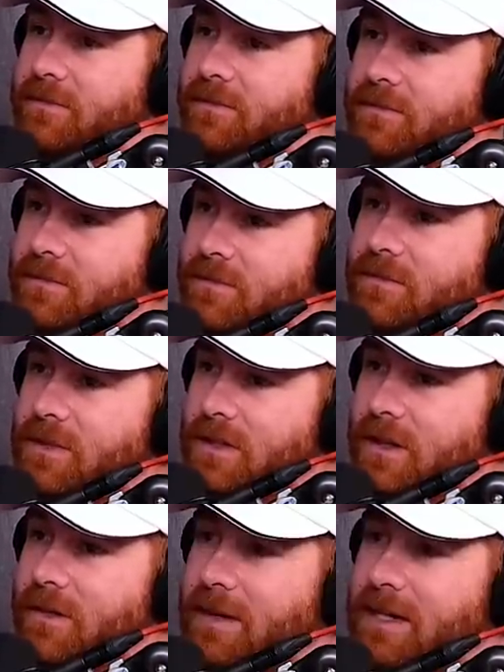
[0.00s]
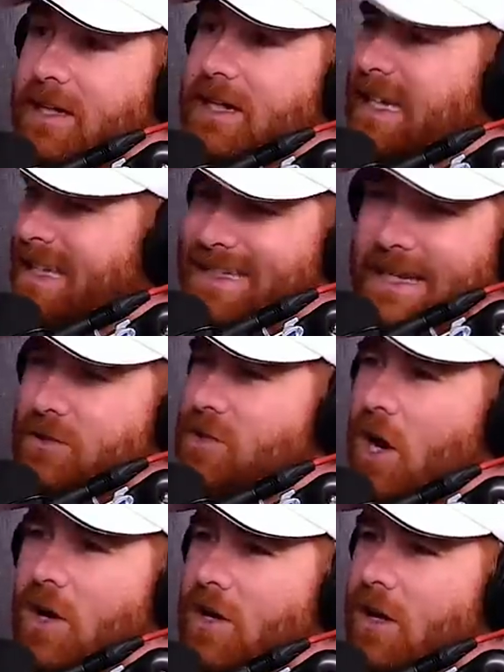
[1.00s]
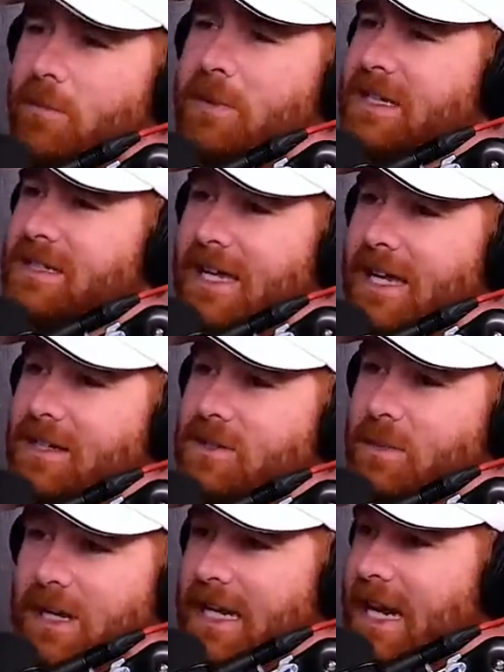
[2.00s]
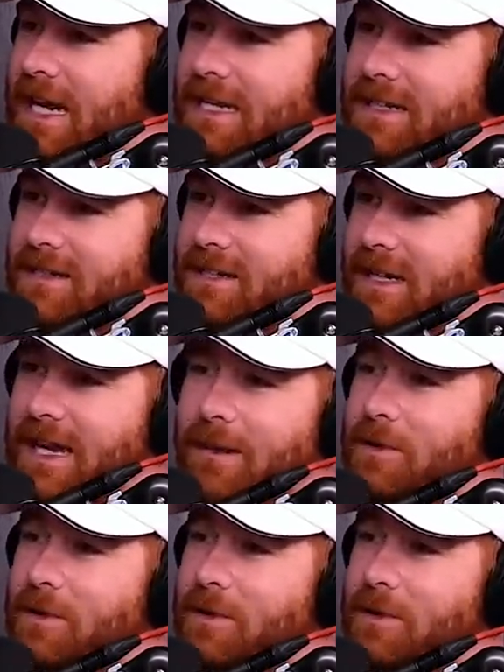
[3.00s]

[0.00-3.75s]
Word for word: I love that kind You know what I mean? He sells art on the big stage, but at night he's like,